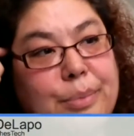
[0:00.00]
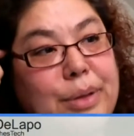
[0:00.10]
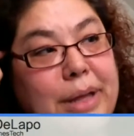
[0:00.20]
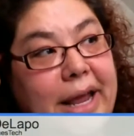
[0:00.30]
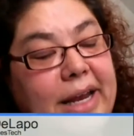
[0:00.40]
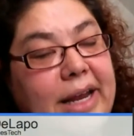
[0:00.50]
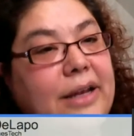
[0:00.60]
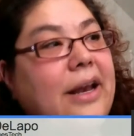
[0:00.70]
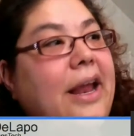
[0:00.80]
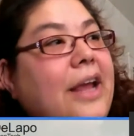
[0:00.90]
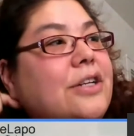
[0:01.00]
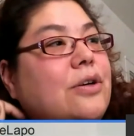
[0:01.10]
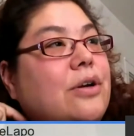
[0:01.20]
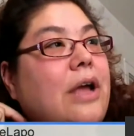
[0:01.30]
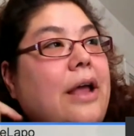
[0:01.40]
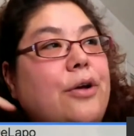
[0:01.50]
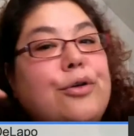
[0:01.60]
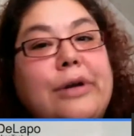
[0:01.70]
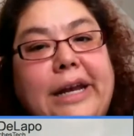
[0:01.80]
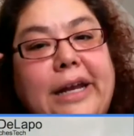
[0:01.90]
planning and
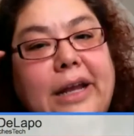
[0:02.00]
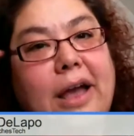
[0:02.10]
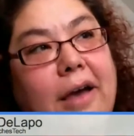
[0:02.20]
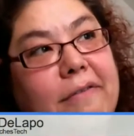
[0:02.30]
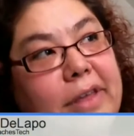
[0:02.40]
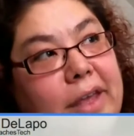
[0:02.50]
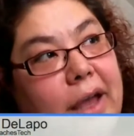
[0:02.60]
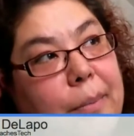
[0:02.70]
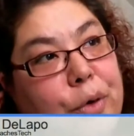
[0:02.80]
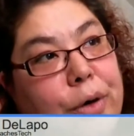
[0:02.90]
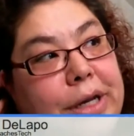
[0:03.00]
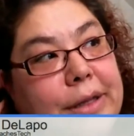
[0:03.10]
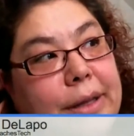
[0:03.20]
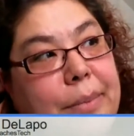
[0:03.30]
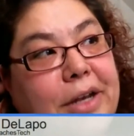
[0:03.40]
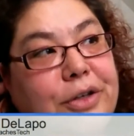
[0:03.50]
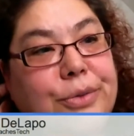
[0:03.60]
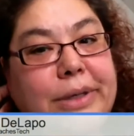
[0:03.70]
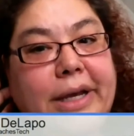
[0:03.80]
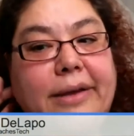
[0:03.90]
creating of the curriculum and
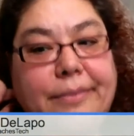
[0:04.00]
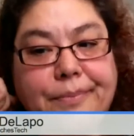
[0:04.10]
doing it.